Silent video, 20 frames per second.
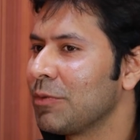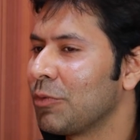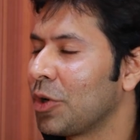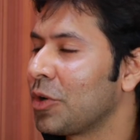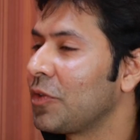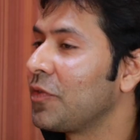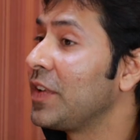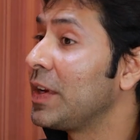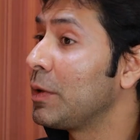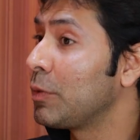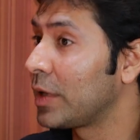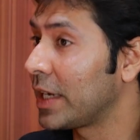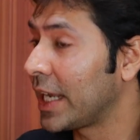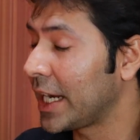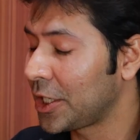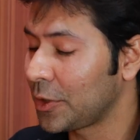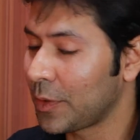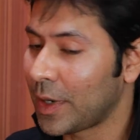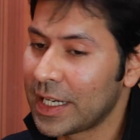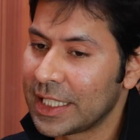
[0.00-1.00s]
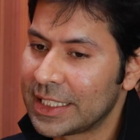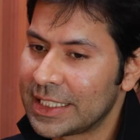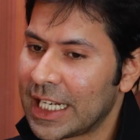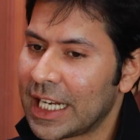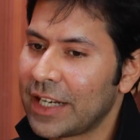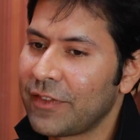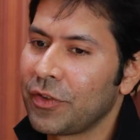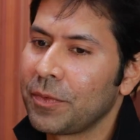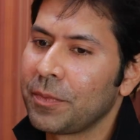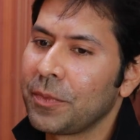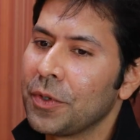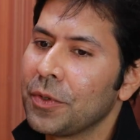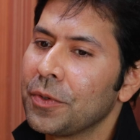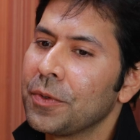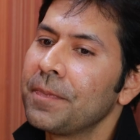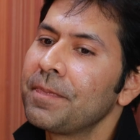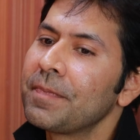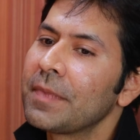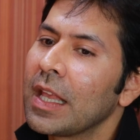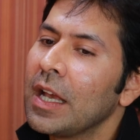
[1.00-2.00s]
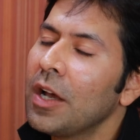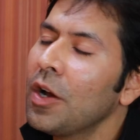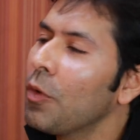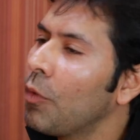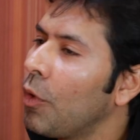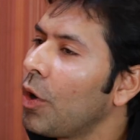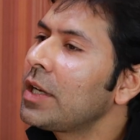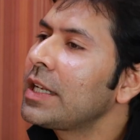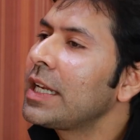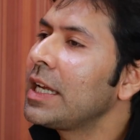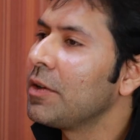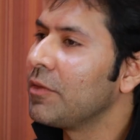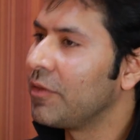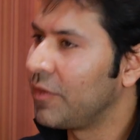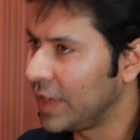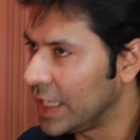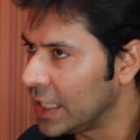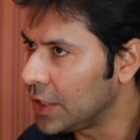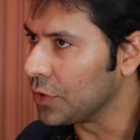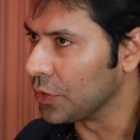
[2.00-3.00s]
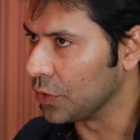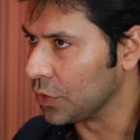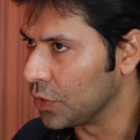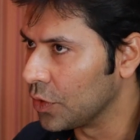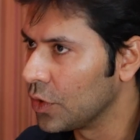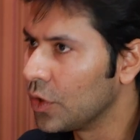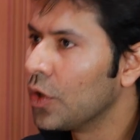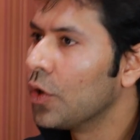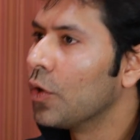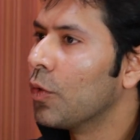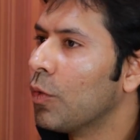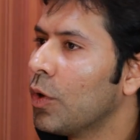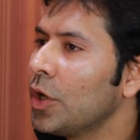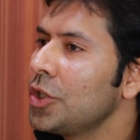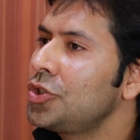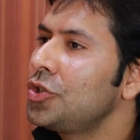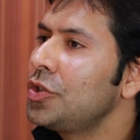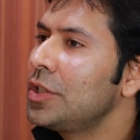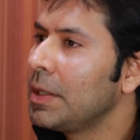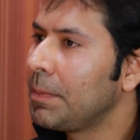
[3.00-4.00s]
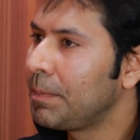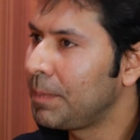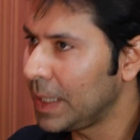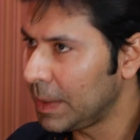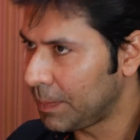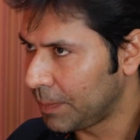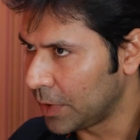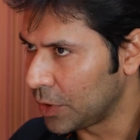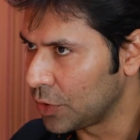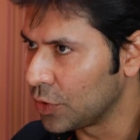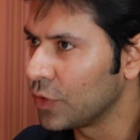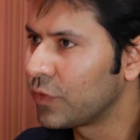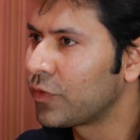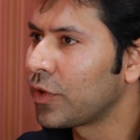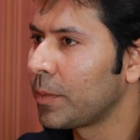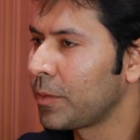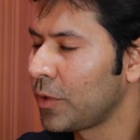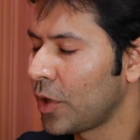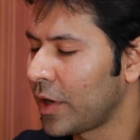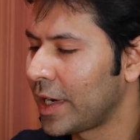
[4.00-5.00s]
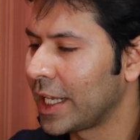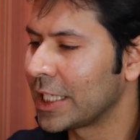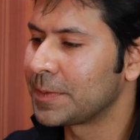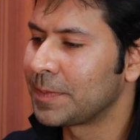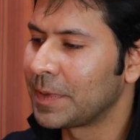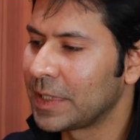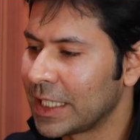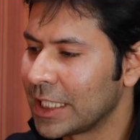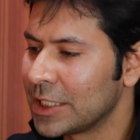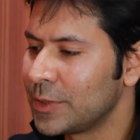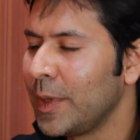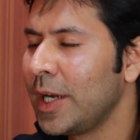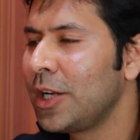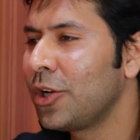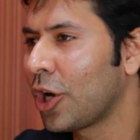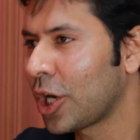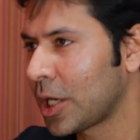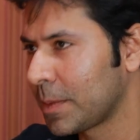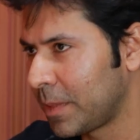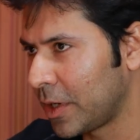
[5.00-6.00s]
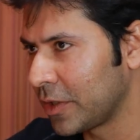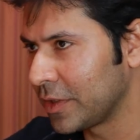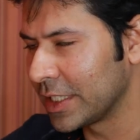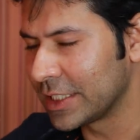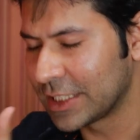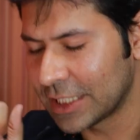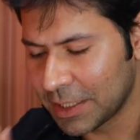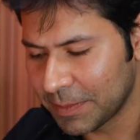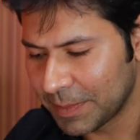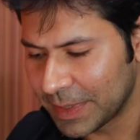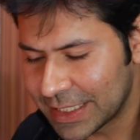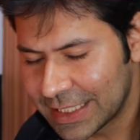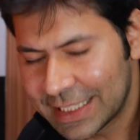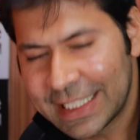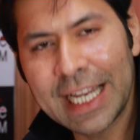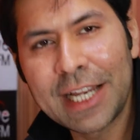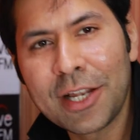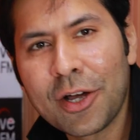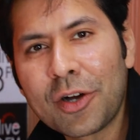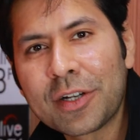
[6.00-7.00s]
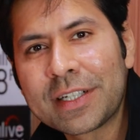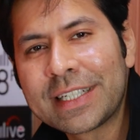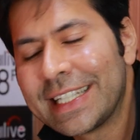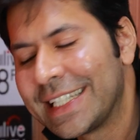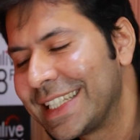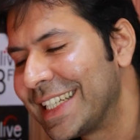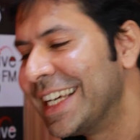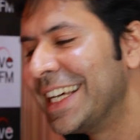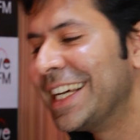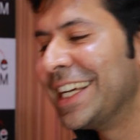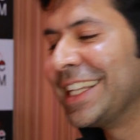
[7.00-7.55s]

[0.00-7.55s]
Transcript: what we would like to understand from you, what can we do? What should the people do from your expertise? We'll talk about this in a bit. Stay locked in.